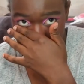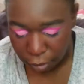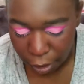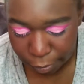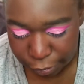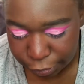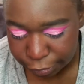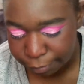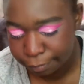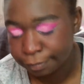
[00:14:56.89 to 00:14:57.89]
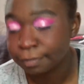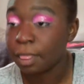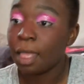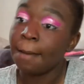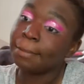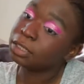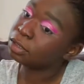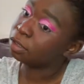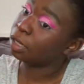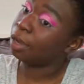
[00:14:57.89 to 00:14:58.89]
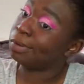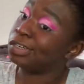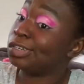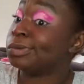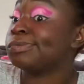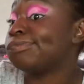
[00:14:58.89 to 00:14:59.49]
I wish. But this is a look I would do.